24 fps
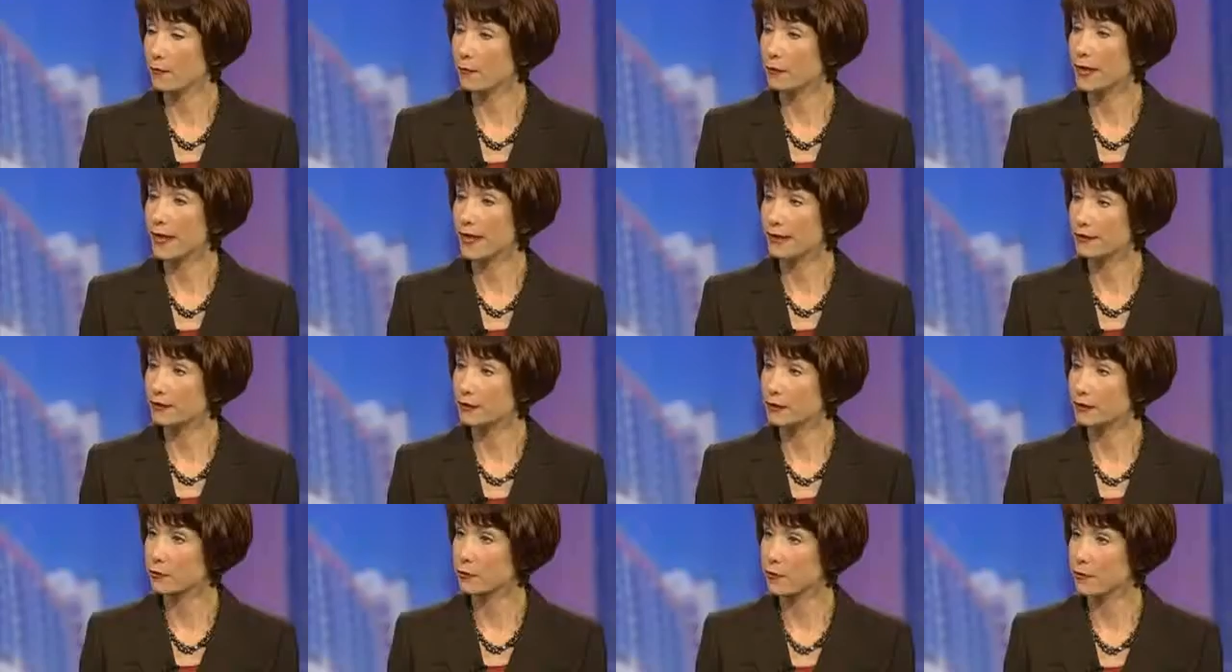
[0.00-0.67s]
Well, I want to
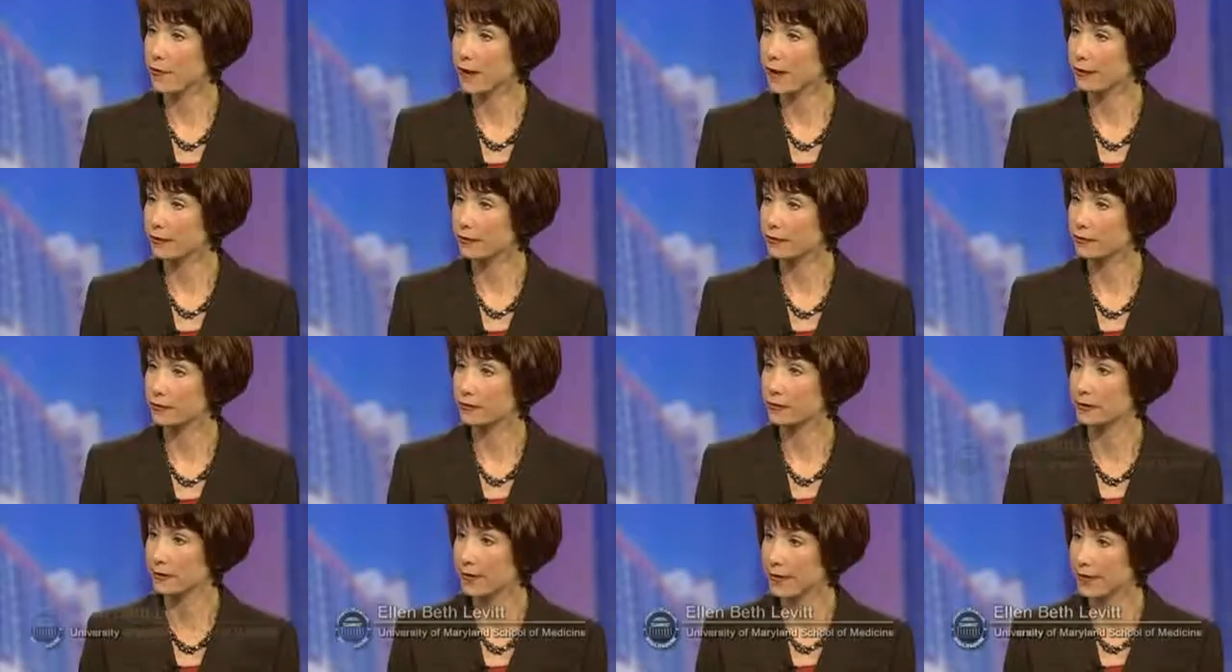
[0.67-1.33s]
ask you about
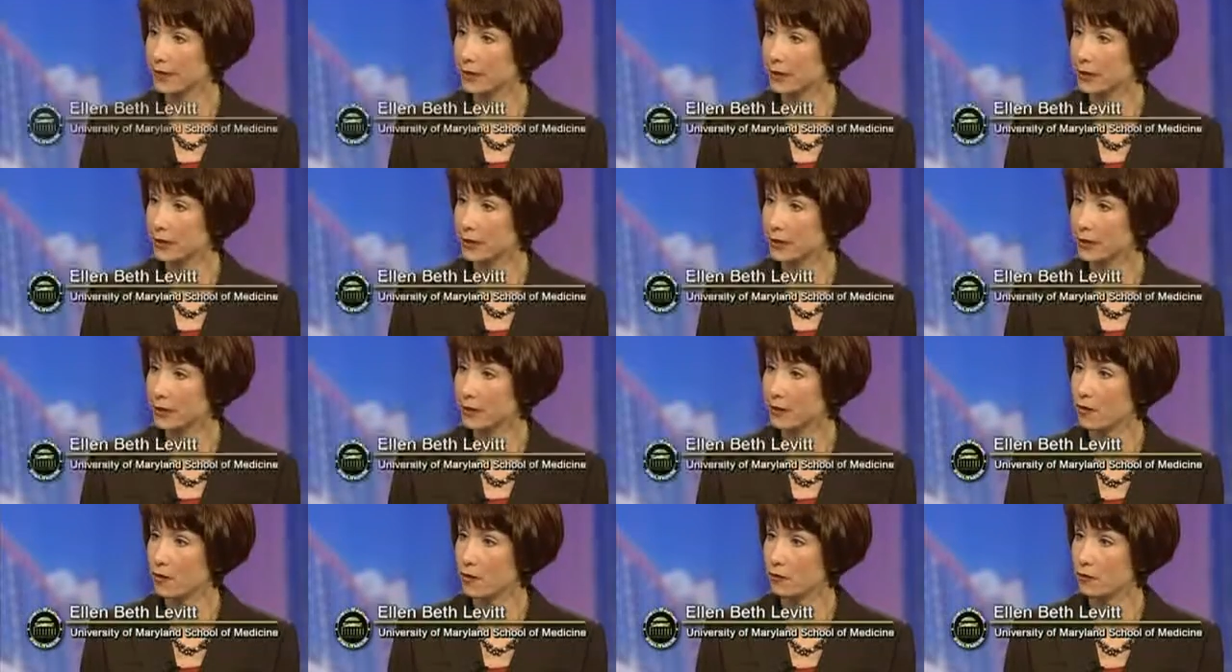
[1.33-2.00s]

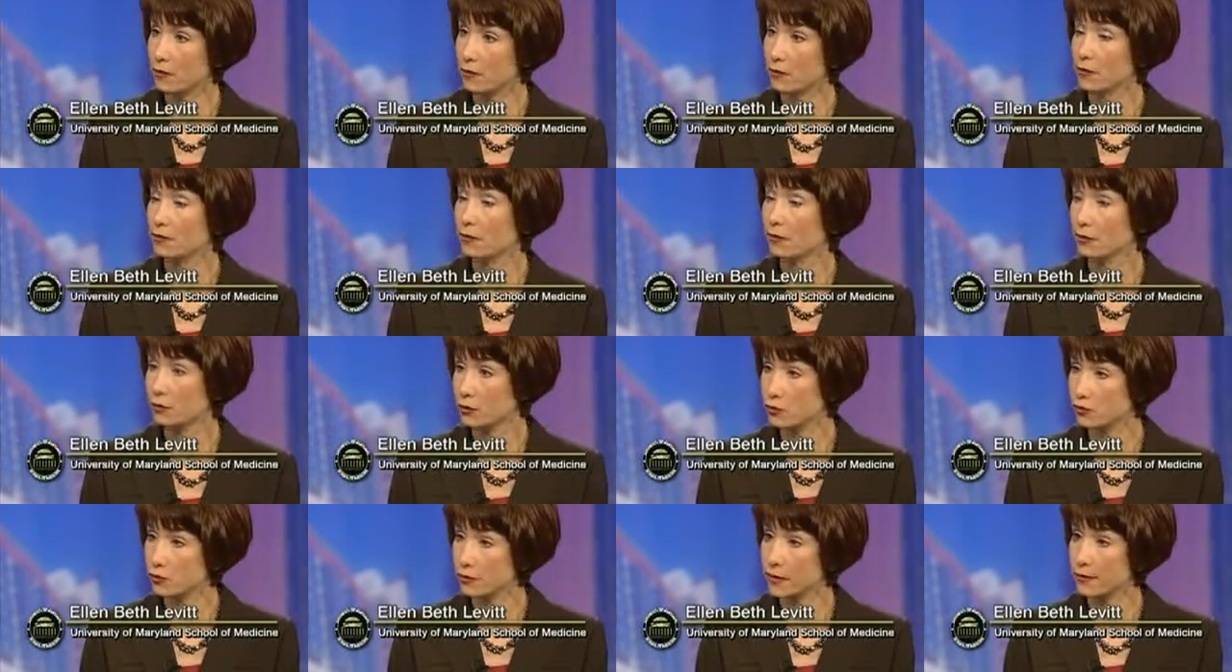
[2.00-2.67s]
staging and also
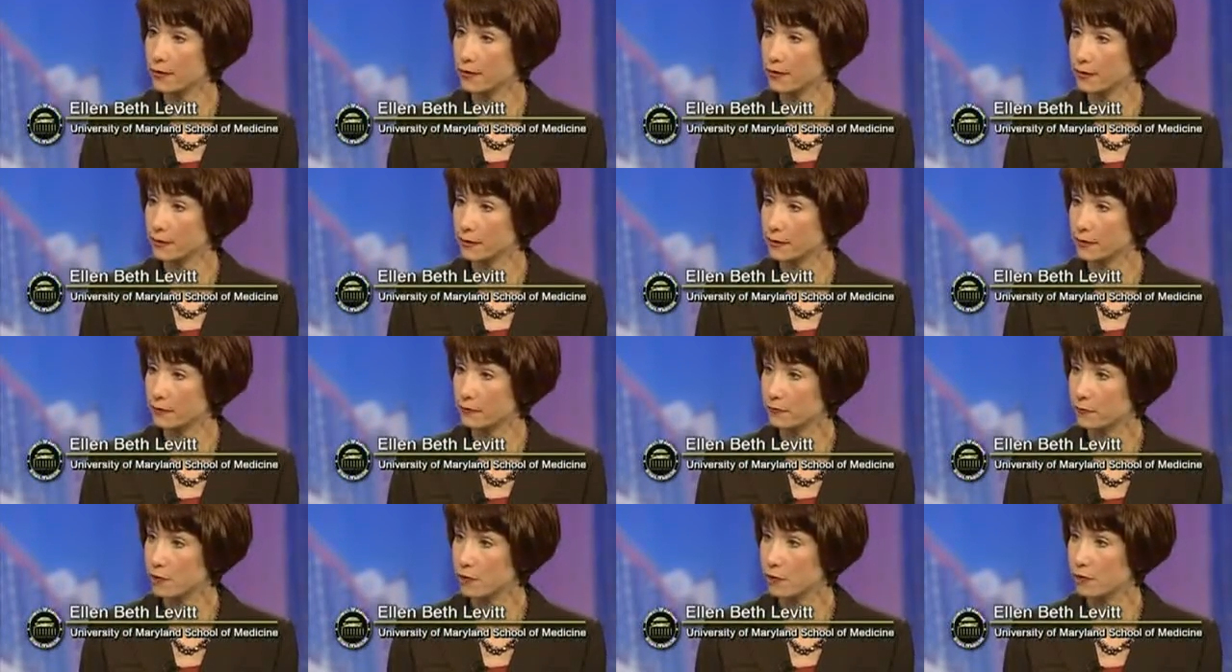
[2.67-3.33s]
the
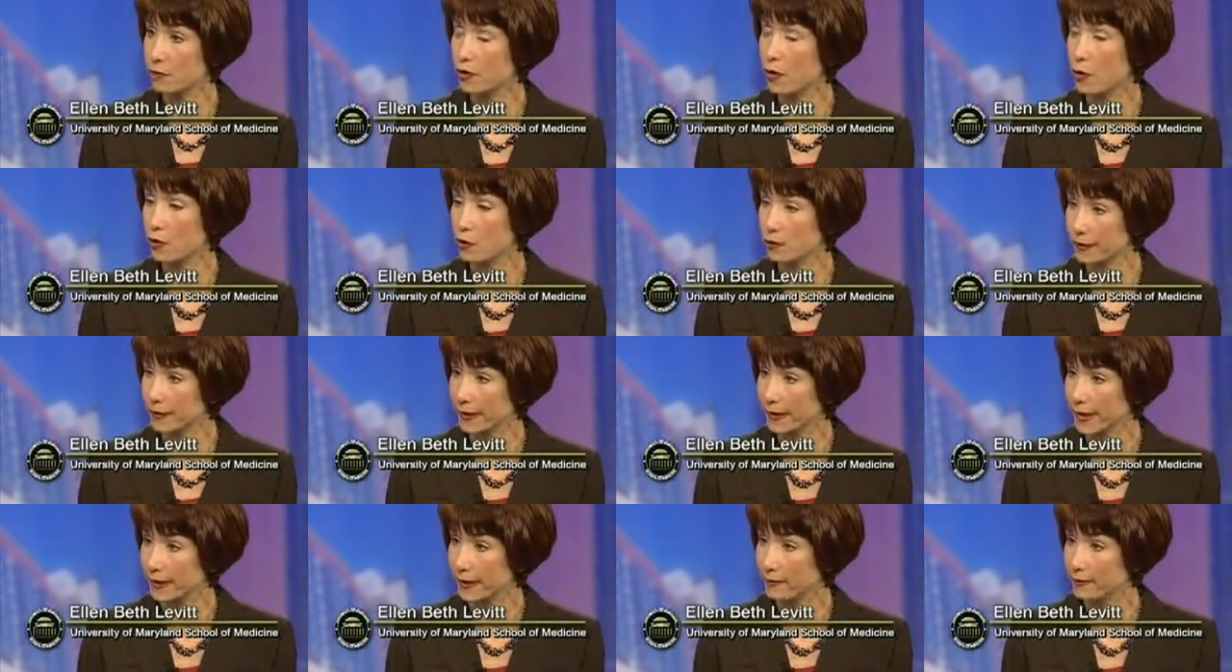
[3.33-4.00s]
treatments for
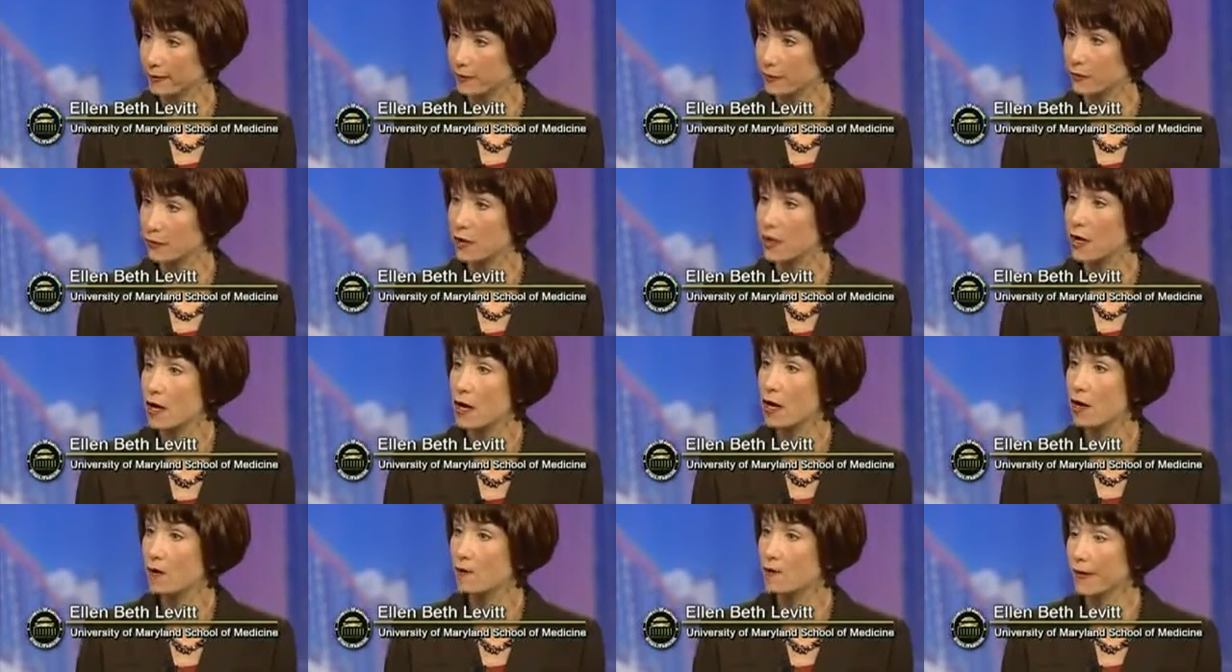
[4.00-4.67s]
colon cancer,
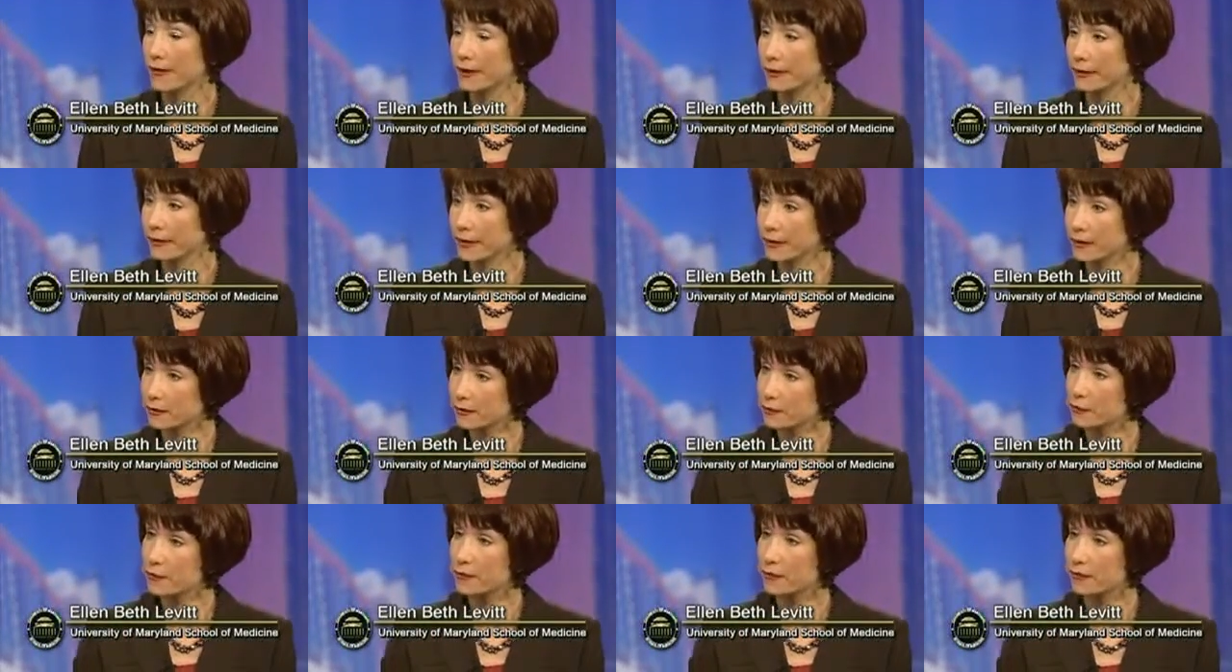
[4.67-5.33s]
but
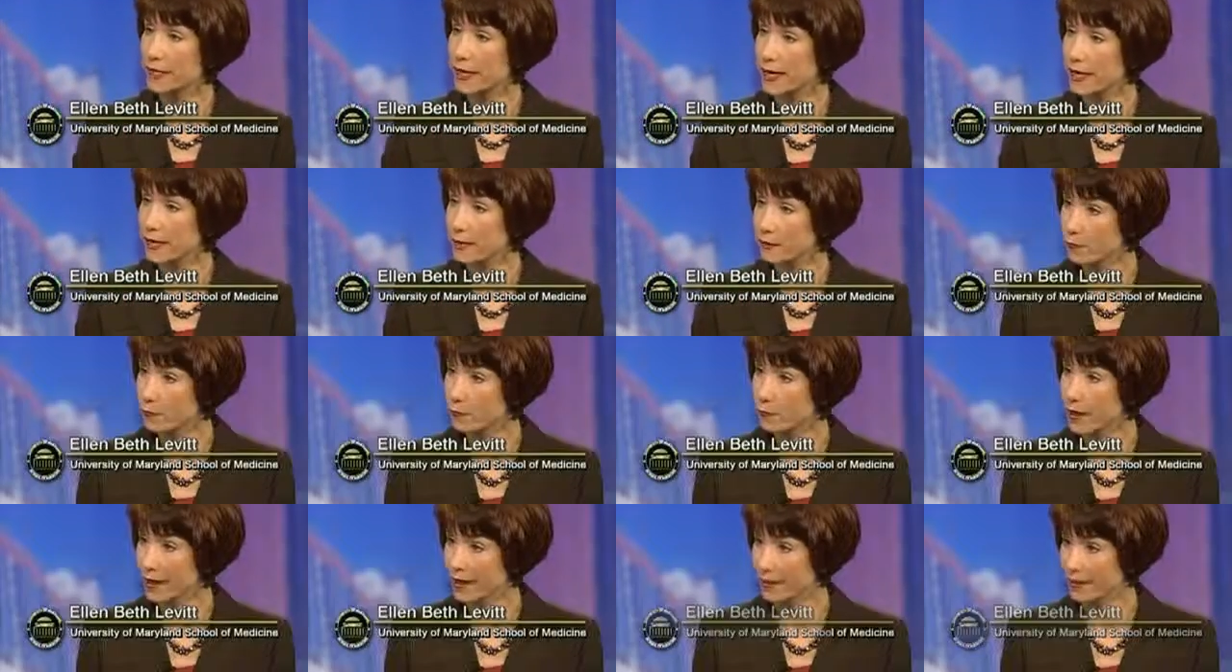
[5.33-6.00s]
let's first take a
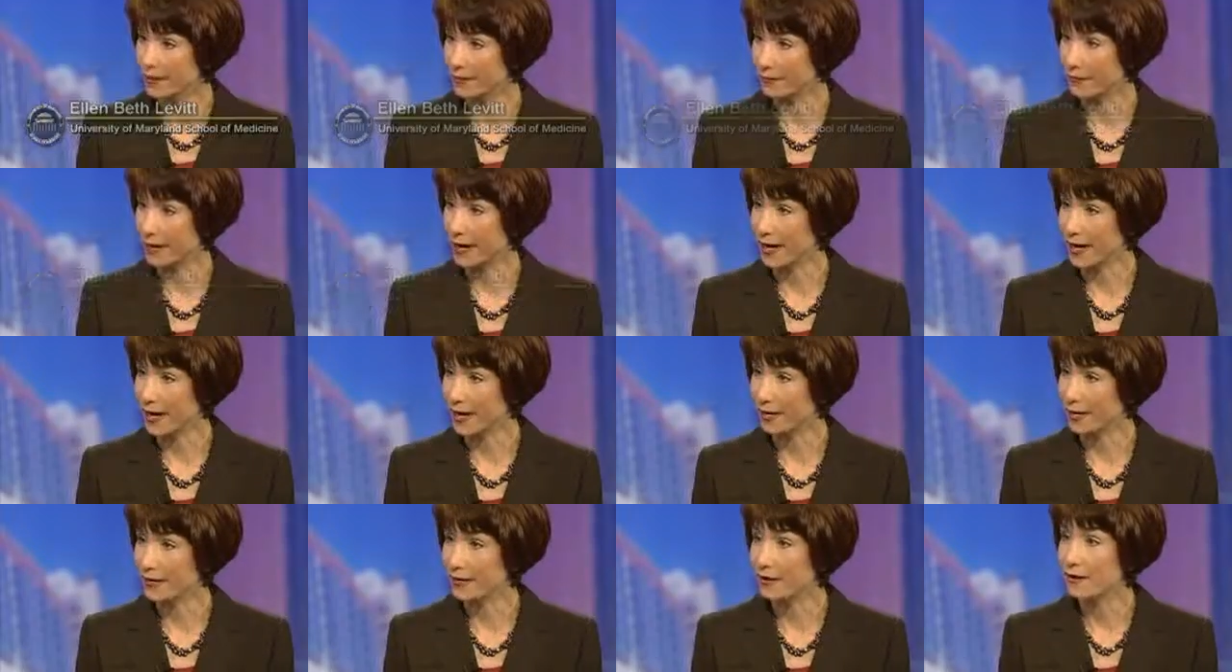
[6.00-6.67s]
break,
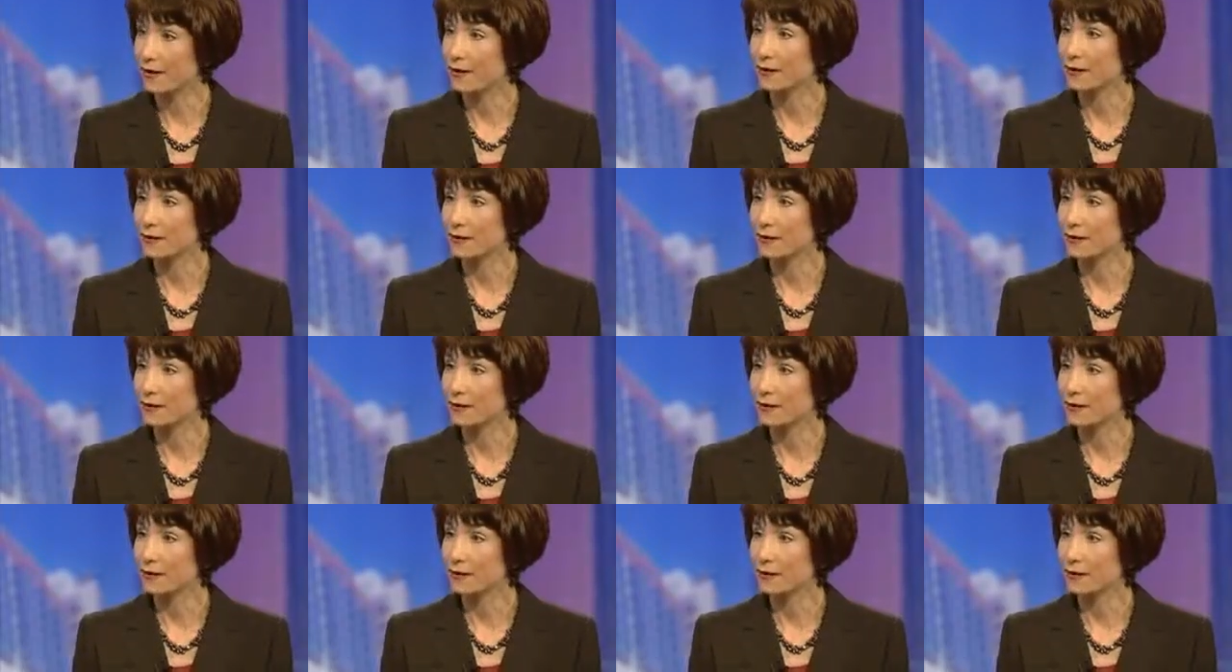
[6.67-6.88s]
okay?